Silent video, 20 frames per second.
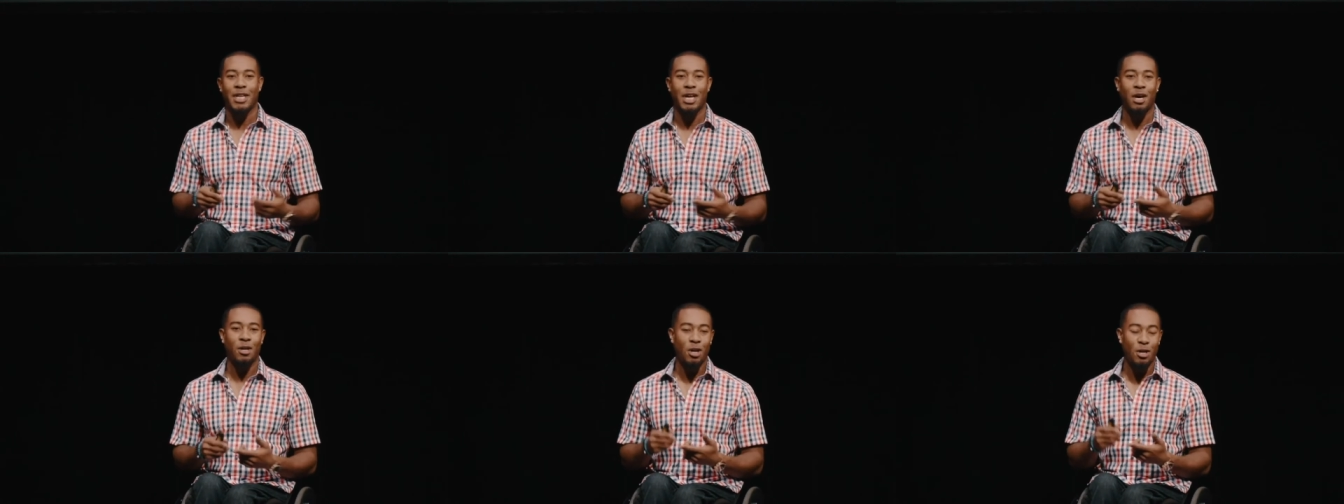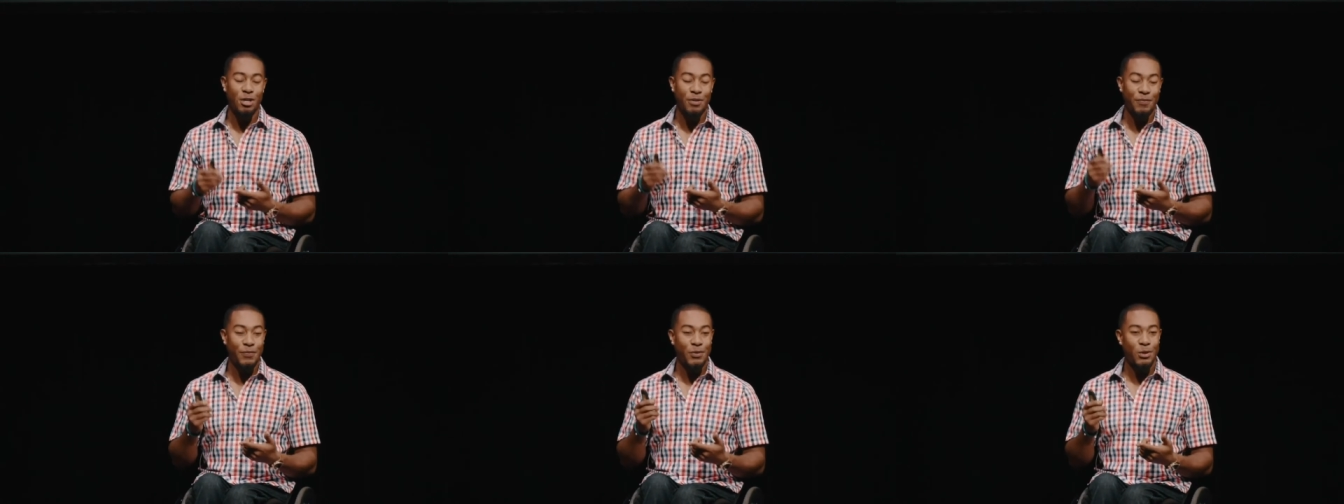Now,
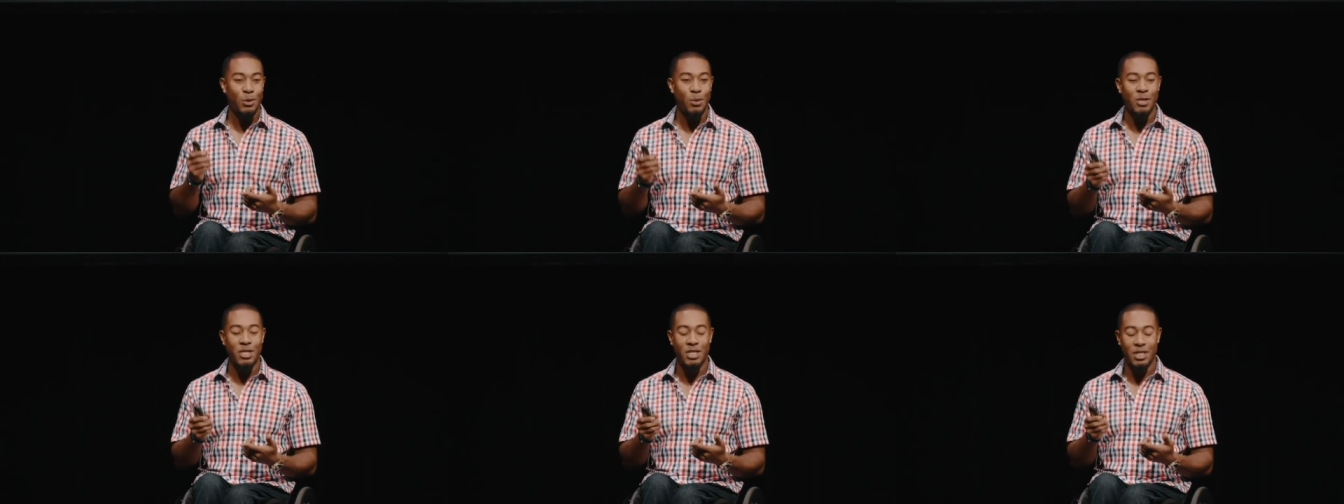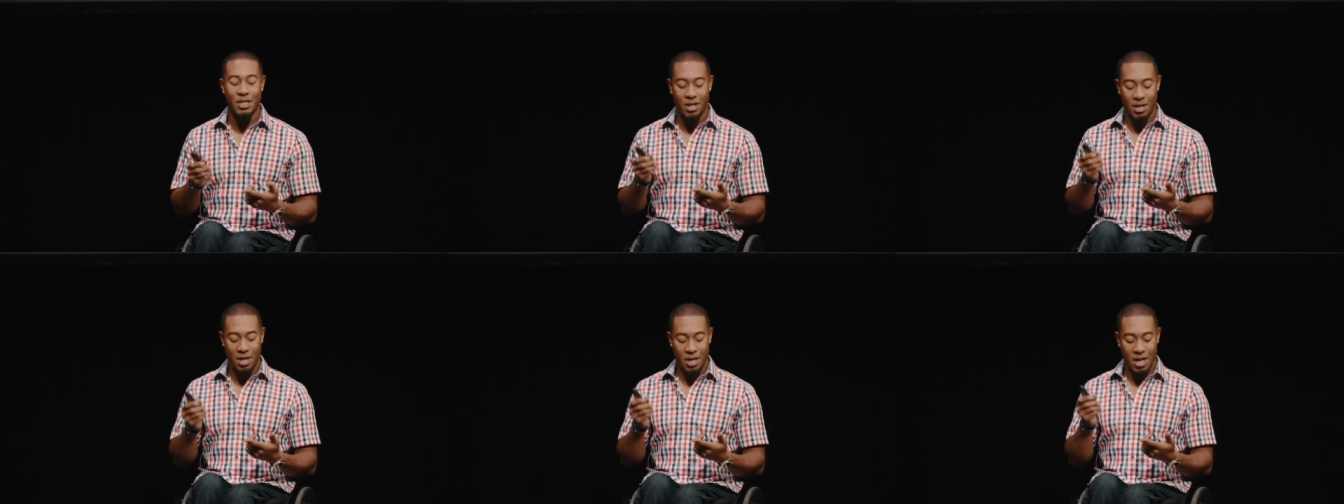all the
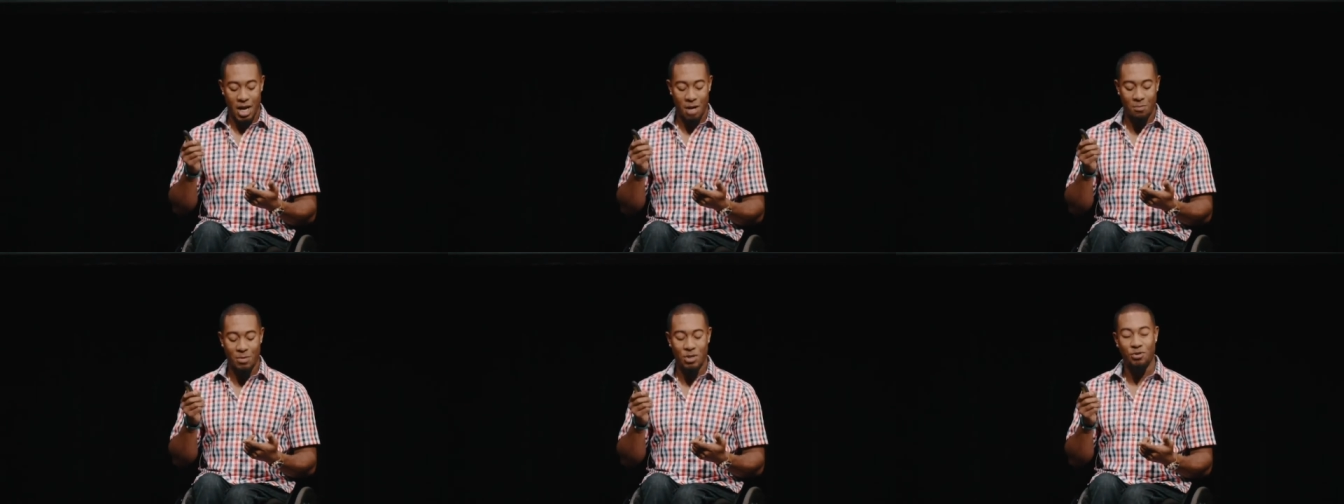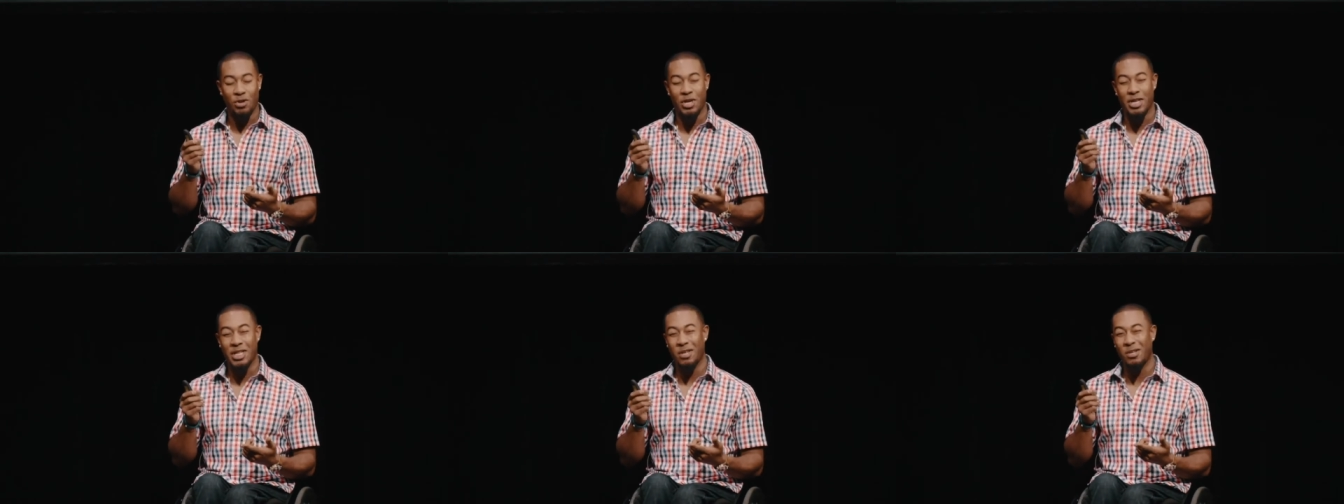fluids had been
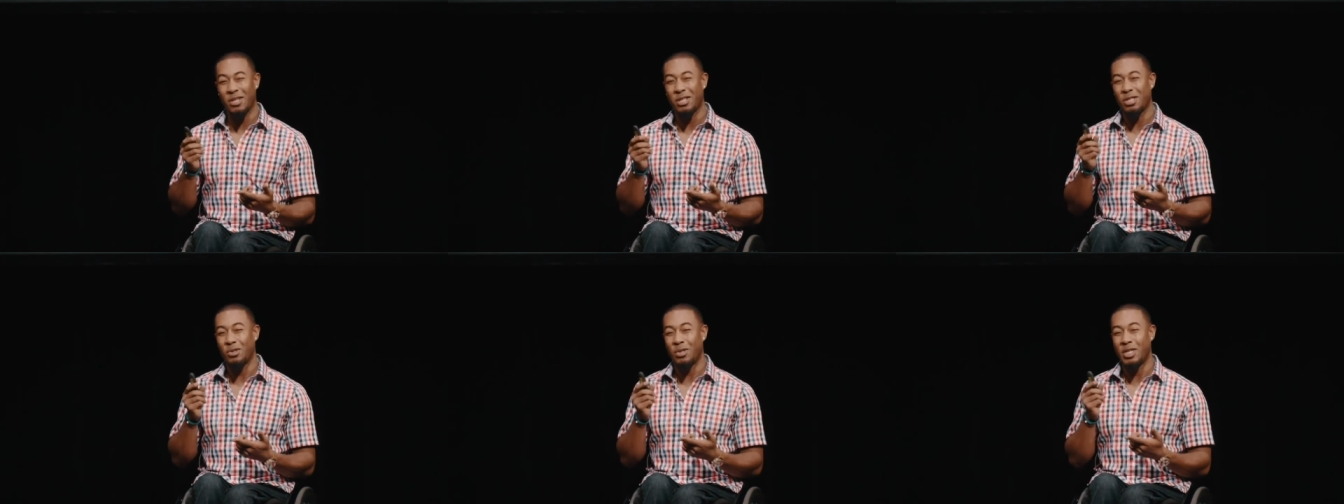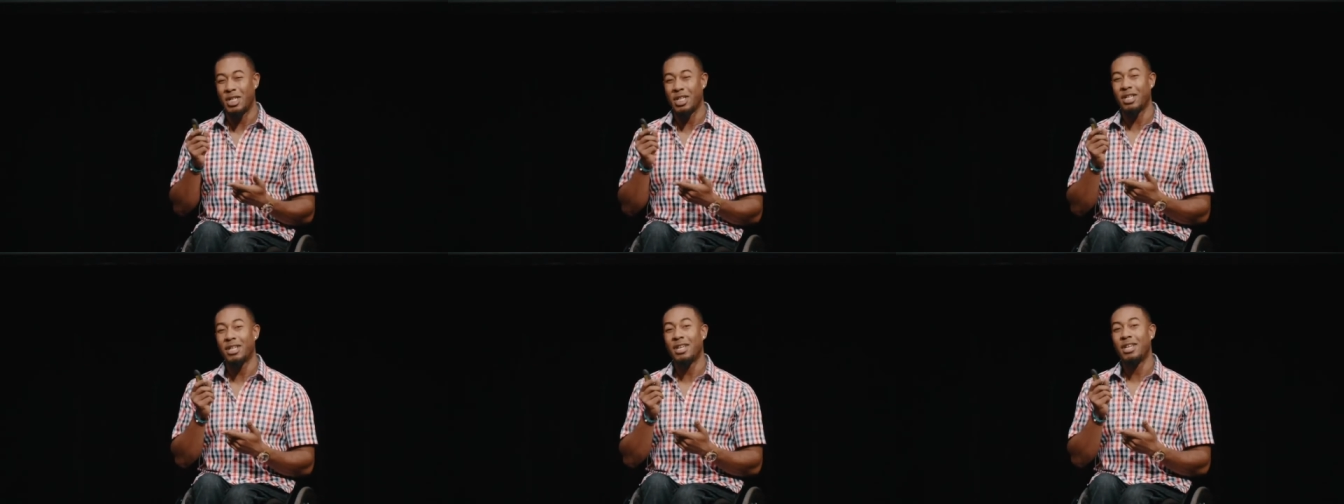drained out,
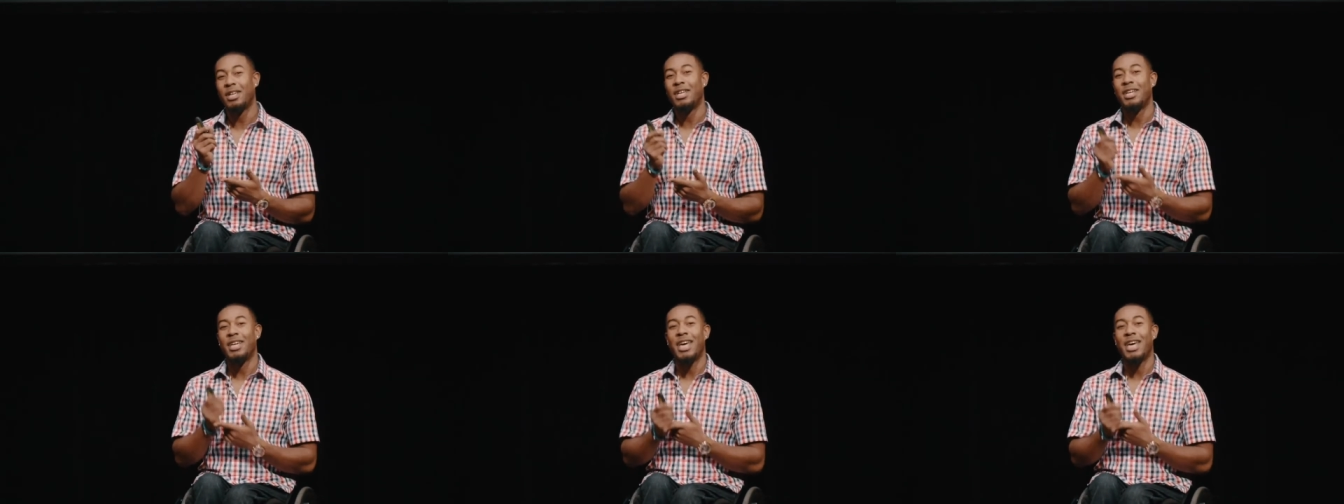including